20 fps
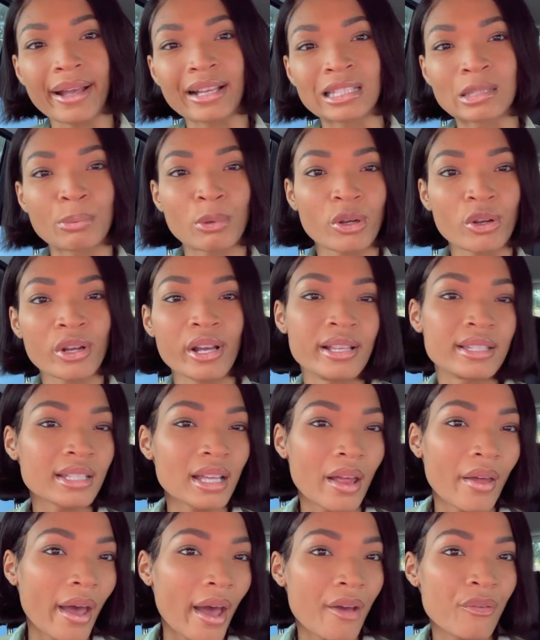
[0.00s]
experience.
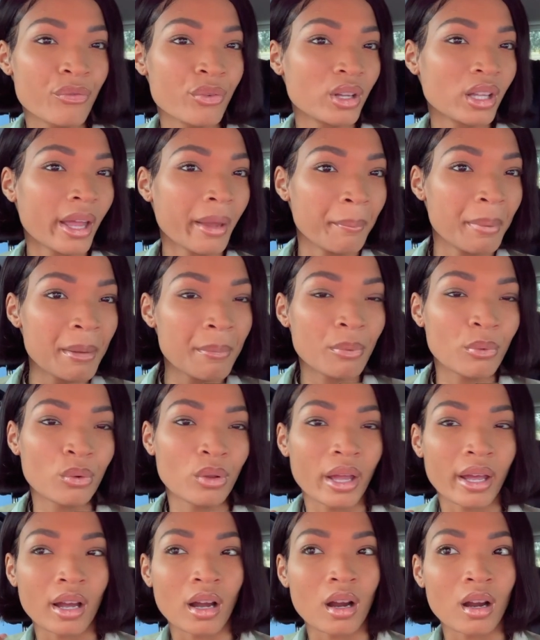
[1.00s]
I, I feel like people,
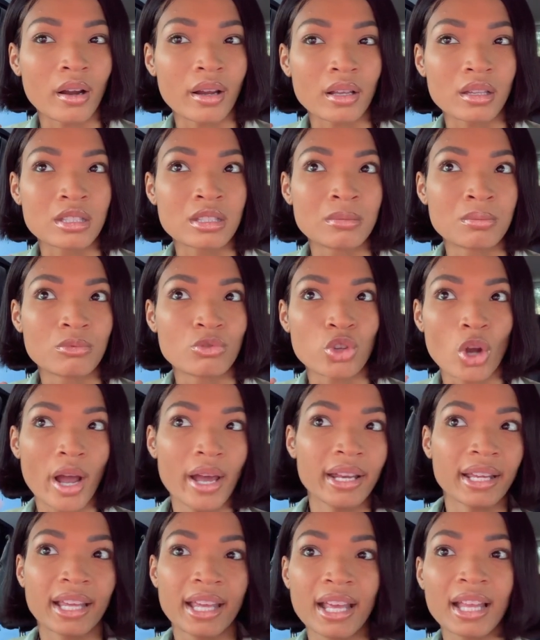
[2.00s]
like, are ex
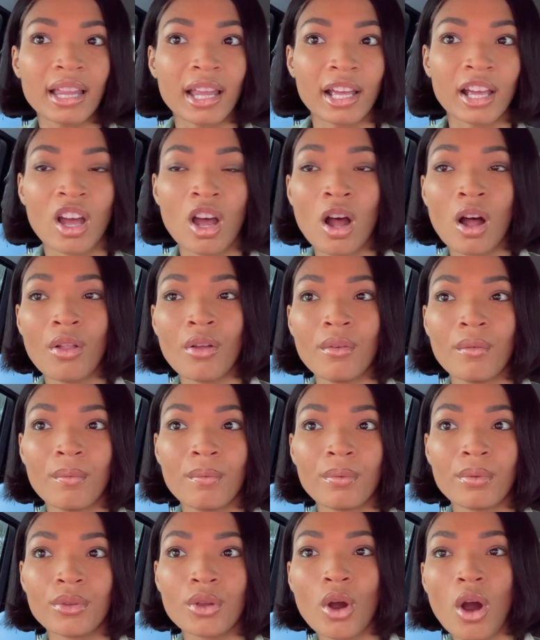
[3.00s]
trying to get, like,
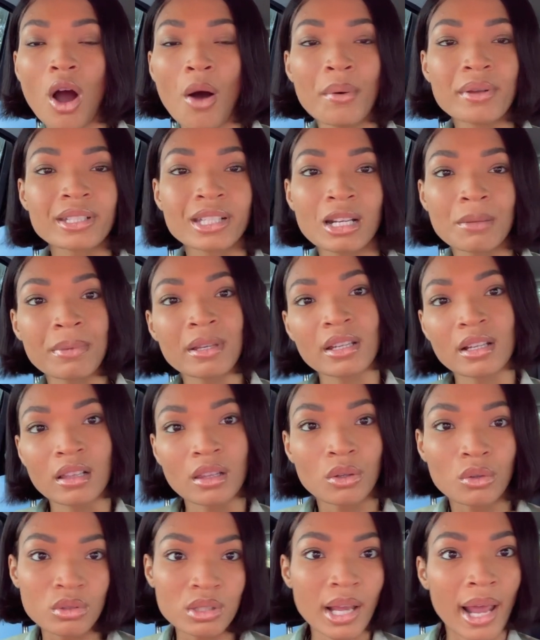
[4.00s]
you're always gonna be in a
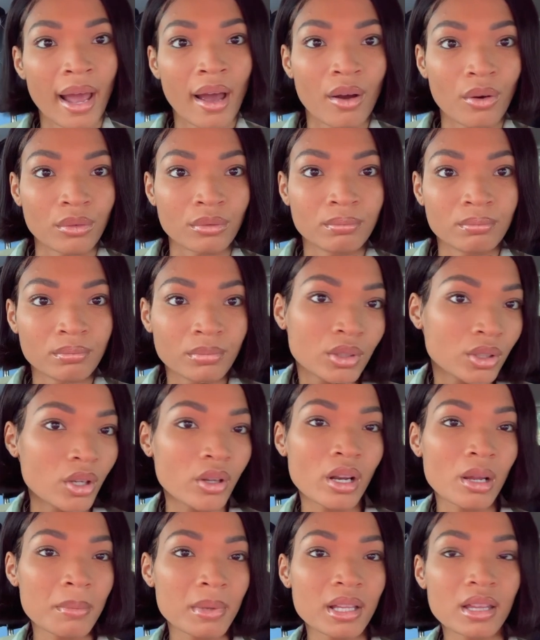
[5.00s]
little town. You know
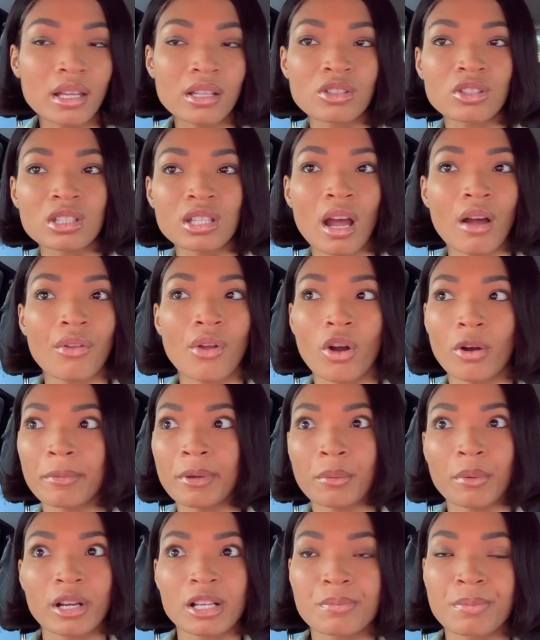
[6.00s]
what I mean? That's just how the Army
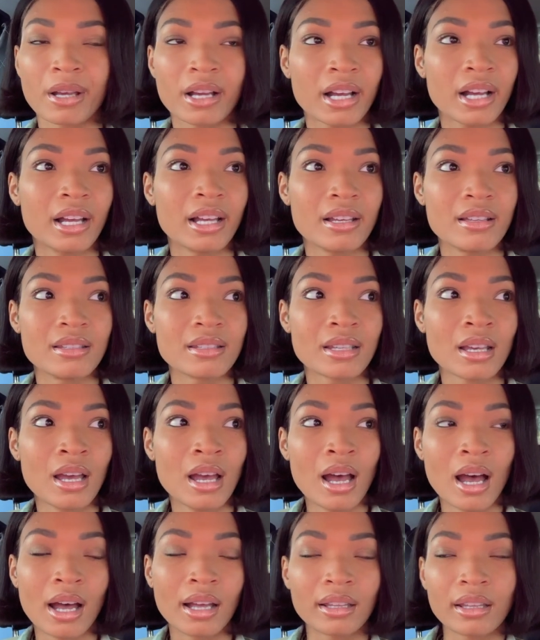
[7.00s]
works, because
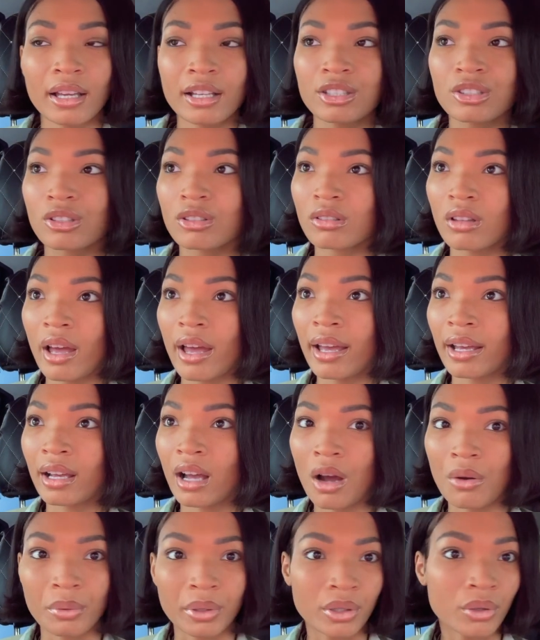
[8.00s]
unless you're like
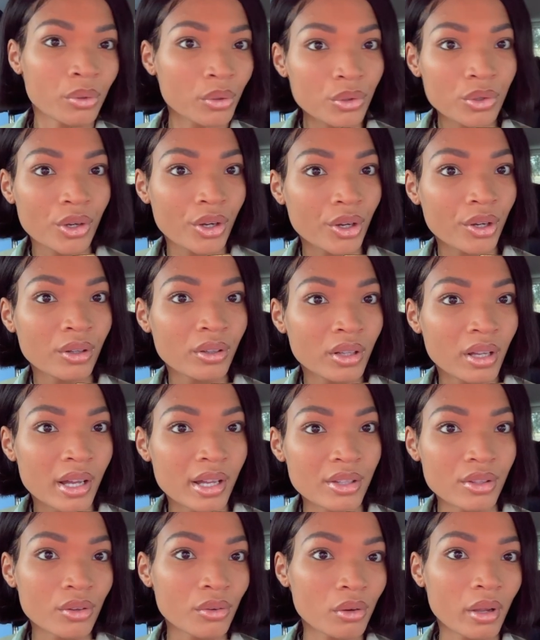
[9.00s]
a recruiter
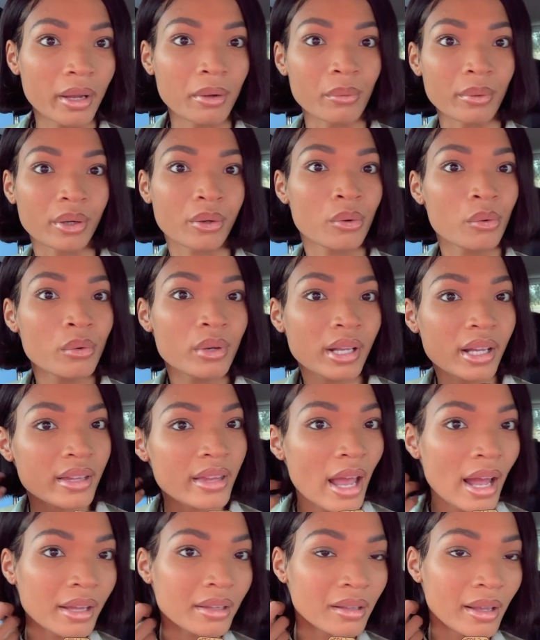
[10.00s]
and you're like recruiting in
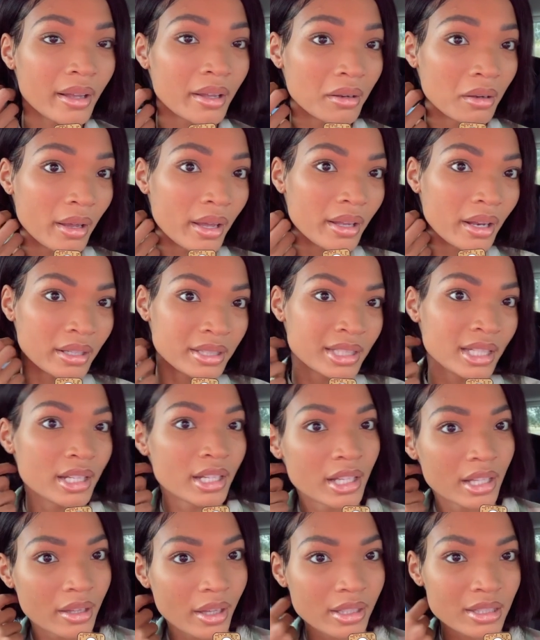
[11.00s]
that in, in a
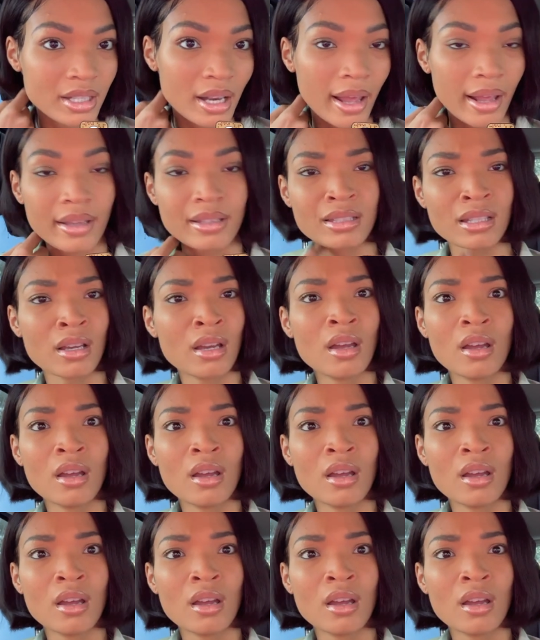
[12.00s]
city that's nice,